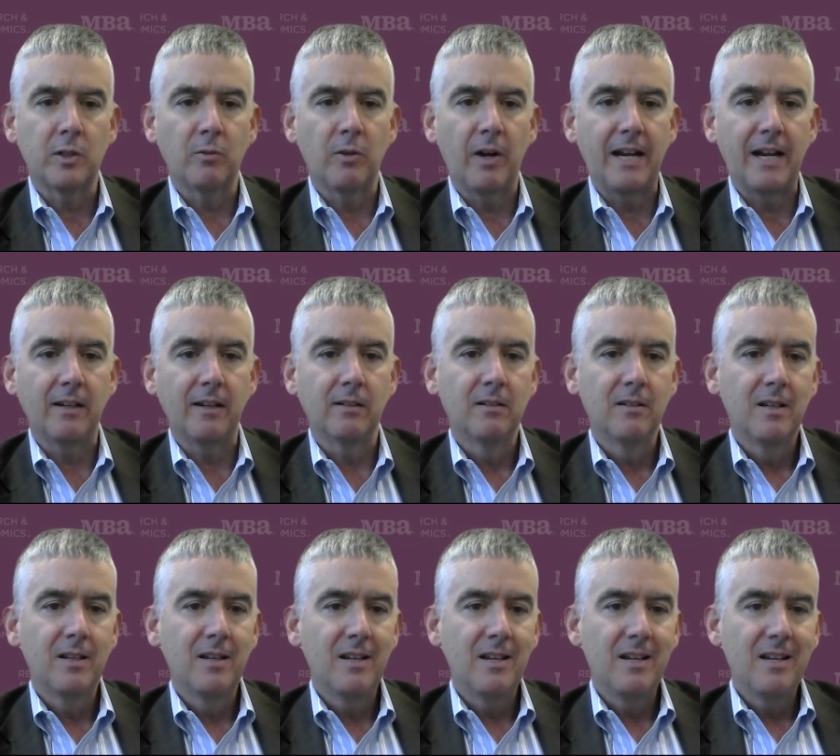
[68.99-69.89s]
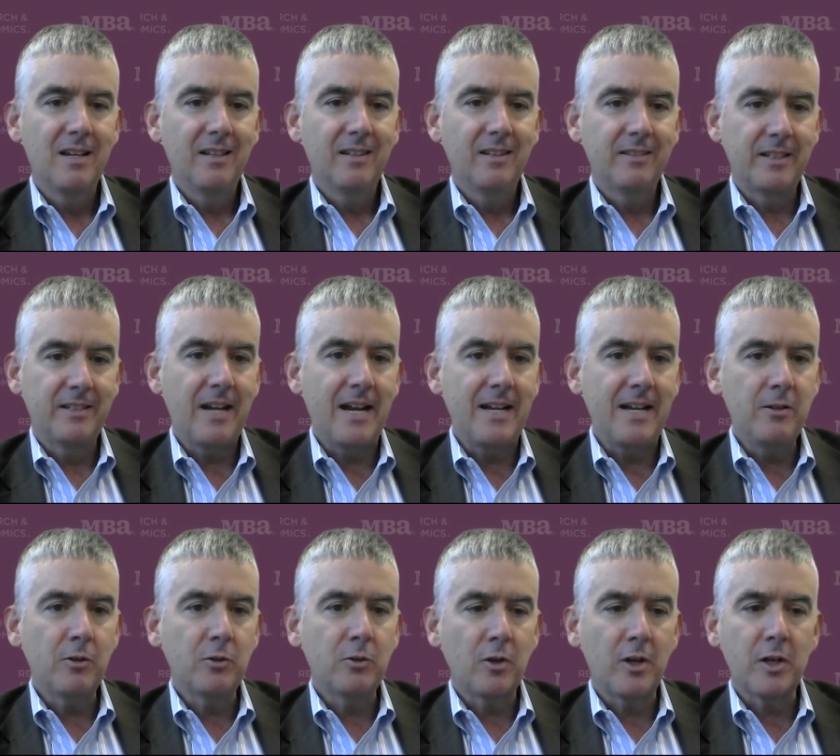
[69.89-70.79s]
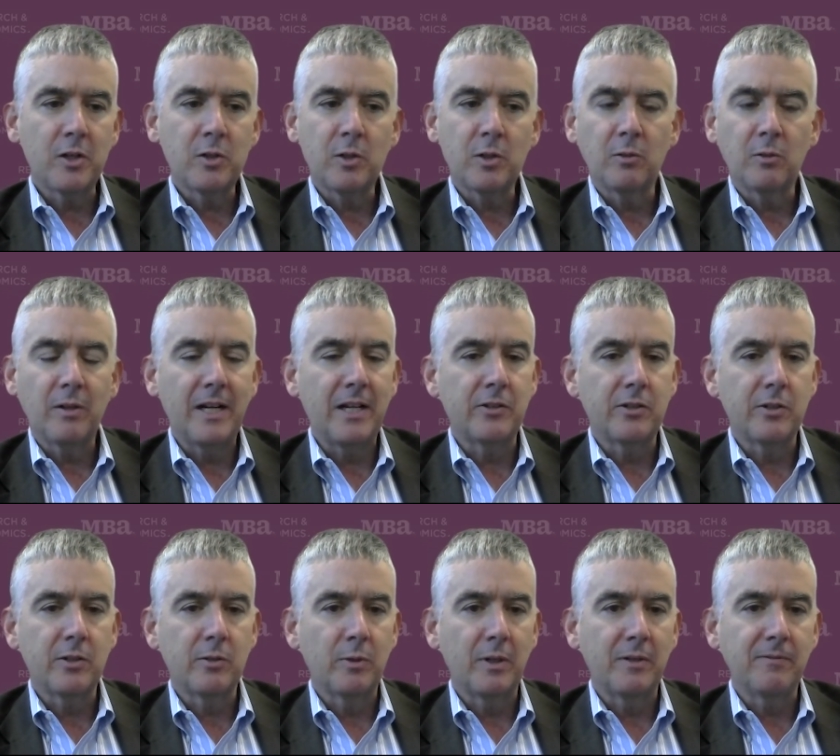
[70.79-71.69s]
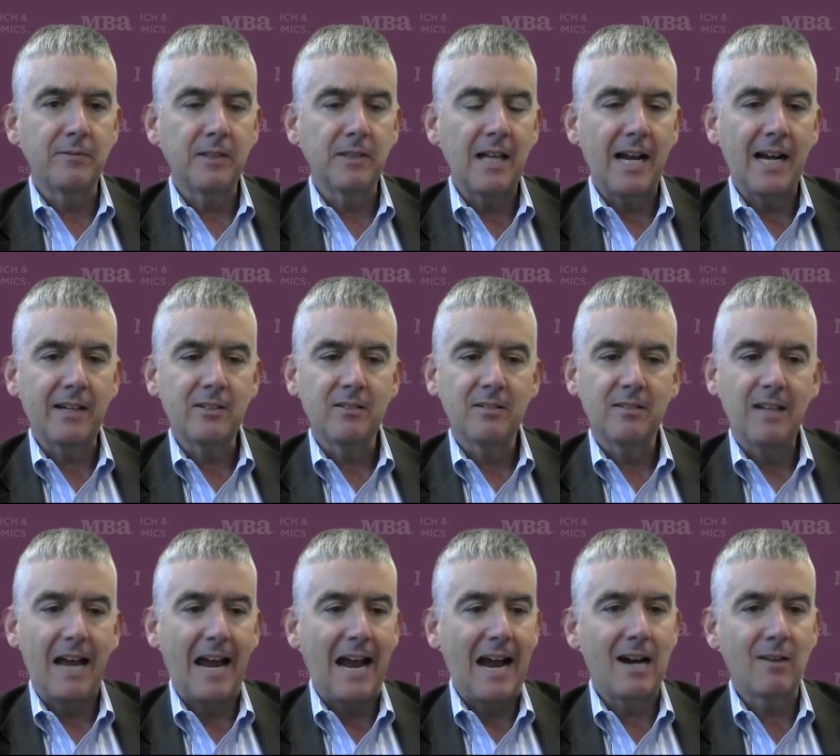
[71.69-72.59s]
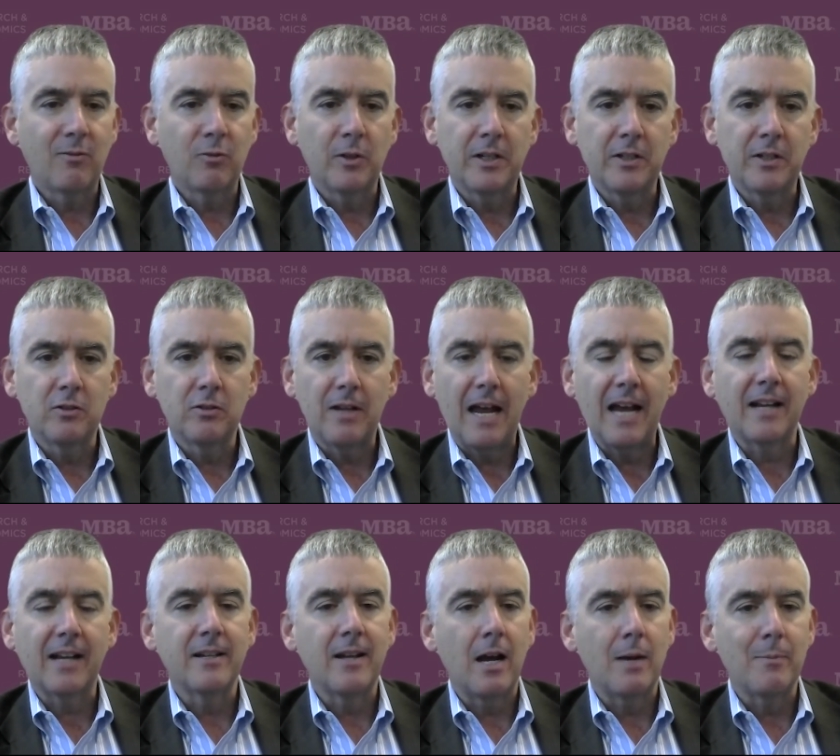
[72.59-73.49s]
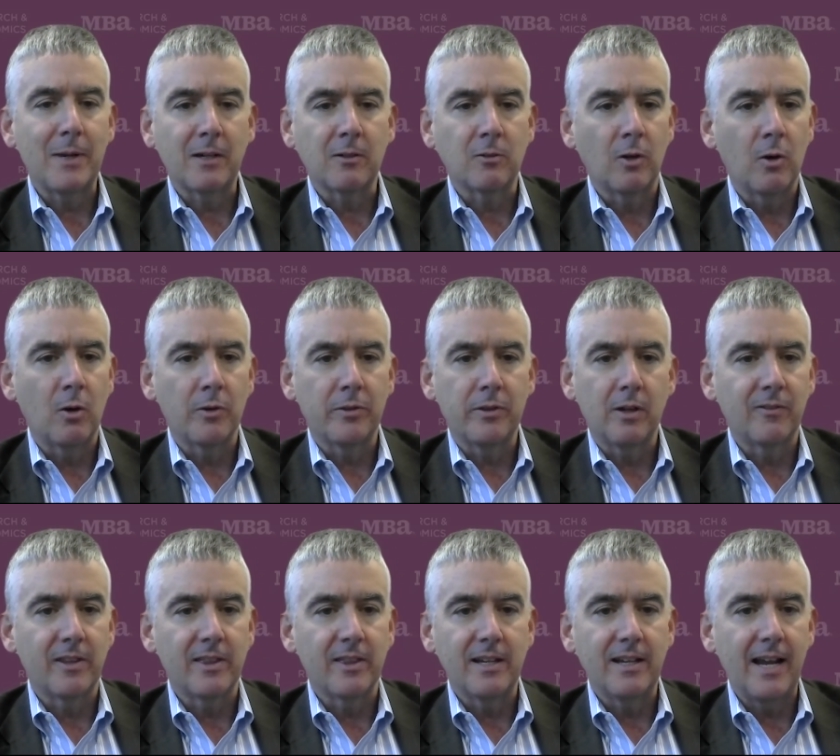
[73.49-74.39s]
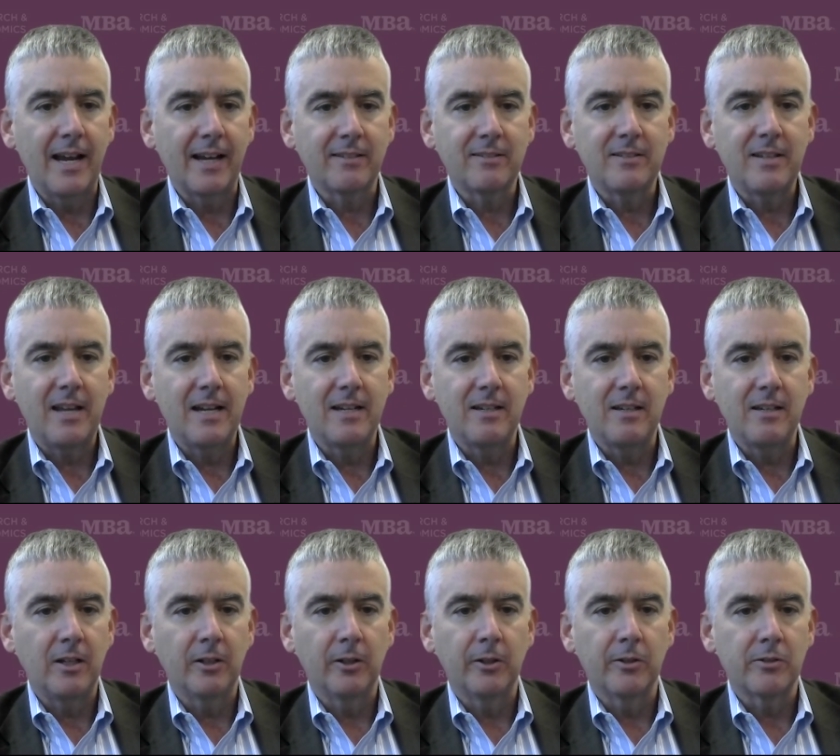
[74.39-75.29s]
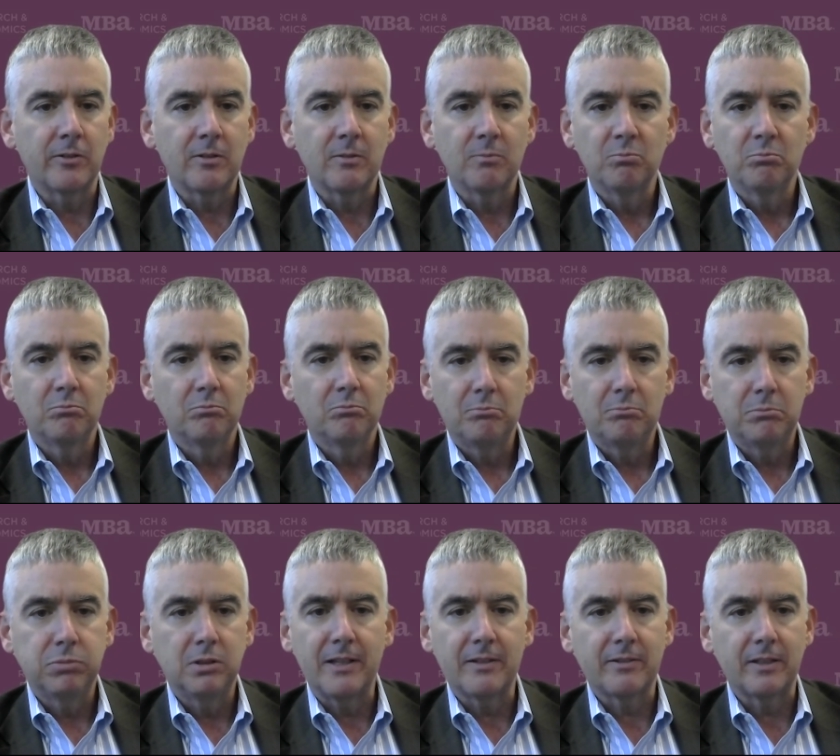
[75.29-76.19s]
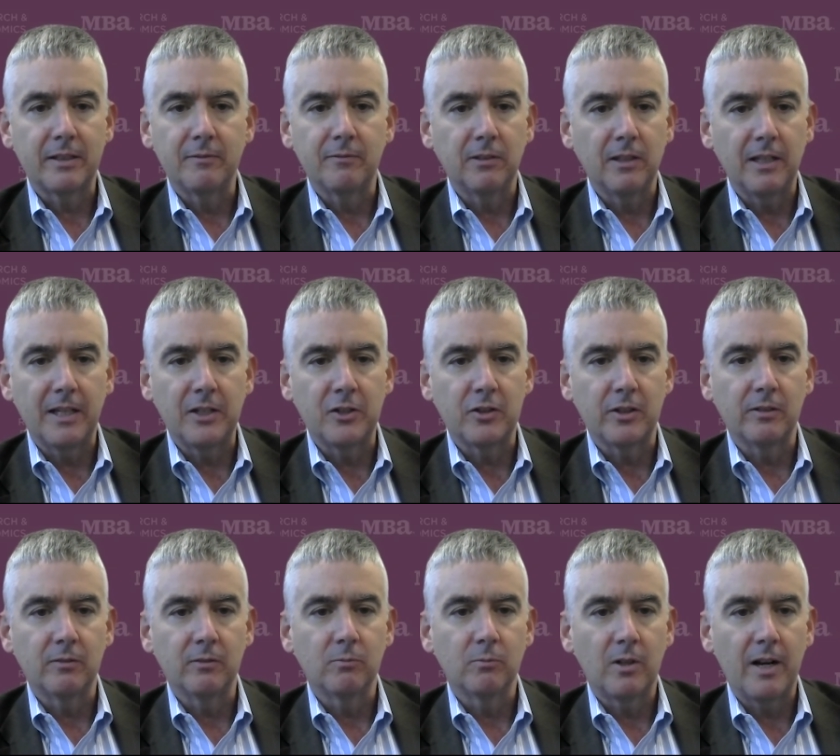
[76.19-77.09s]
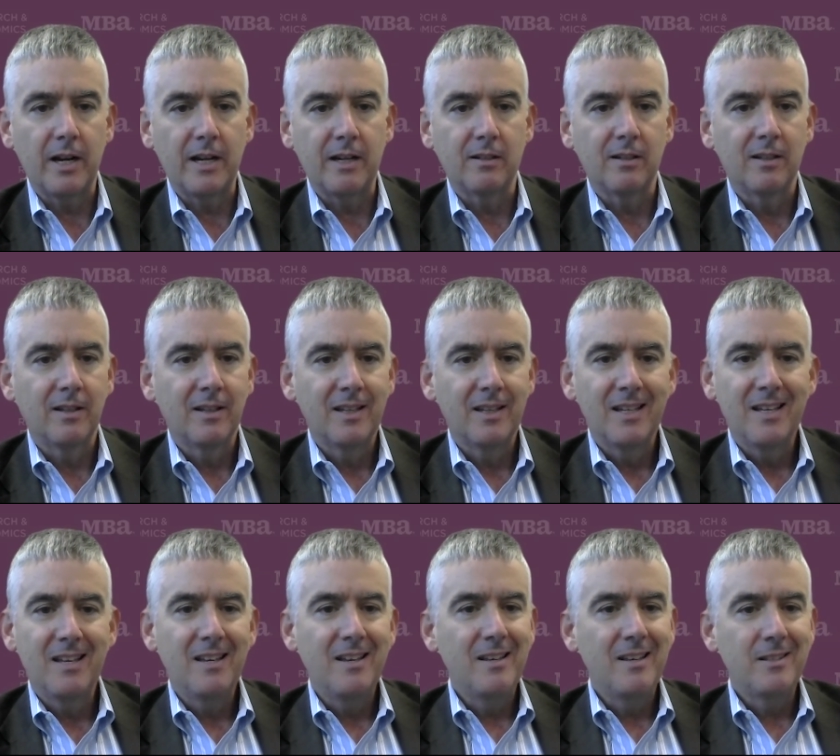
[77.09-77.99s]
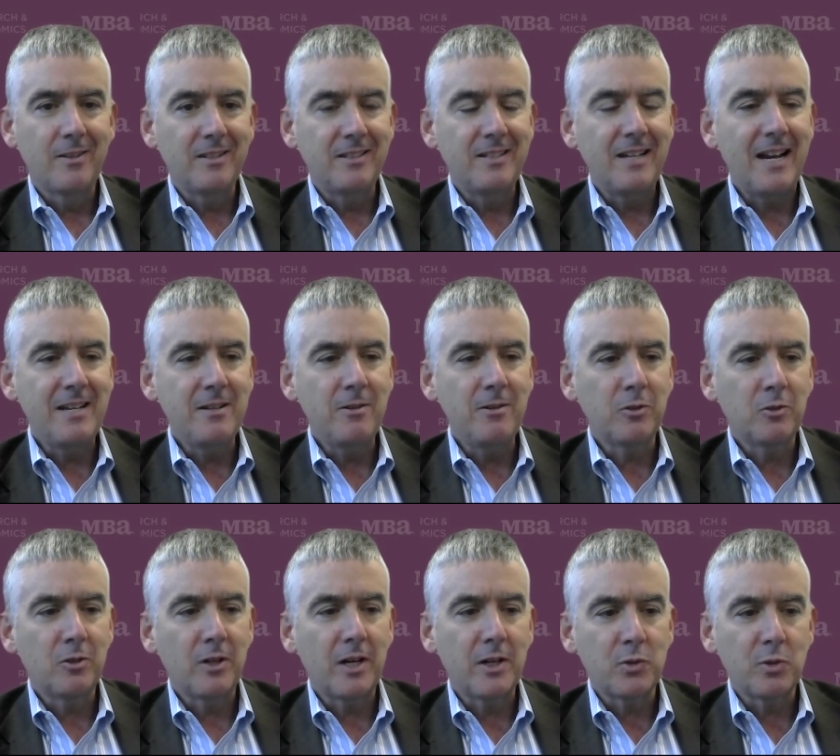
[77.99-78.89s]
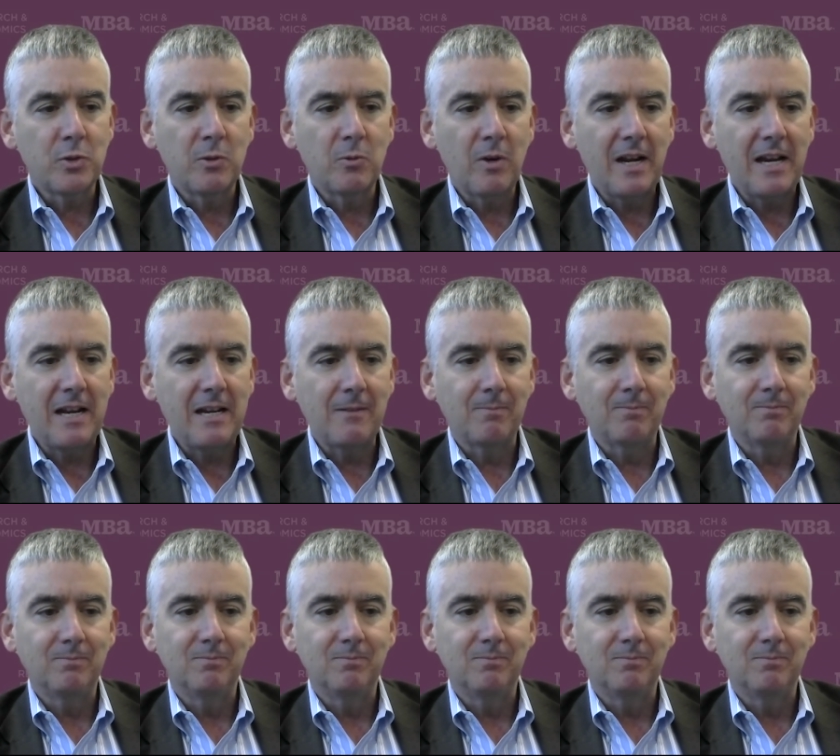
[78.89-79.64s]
rate. The 10 year Treasury rate should reflect average economic growth over the next 10 years plus inflation, right? So the 10 year Treasury rate